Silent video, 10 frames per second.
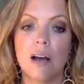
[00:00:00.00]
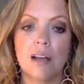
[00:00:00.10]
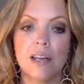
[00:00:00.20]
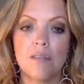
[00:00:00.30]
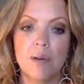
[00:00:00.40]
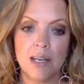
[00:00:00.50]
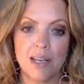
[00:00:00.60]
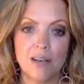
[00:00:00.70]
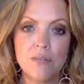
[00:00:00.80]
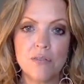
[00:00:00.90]
give me a
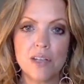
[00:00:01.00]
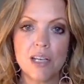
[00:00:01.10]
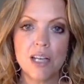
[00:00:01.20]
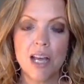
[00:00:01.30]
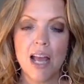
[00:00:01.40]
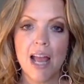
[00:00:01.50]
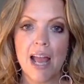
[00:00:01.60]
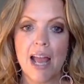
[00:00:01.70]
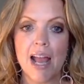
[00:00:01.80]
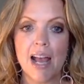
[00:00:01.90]
gift,
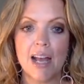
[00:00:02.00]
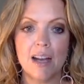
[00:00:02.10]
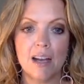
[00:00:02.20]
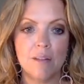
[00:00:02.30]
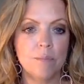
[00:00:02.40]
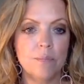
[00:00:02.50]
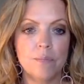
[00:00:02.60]
and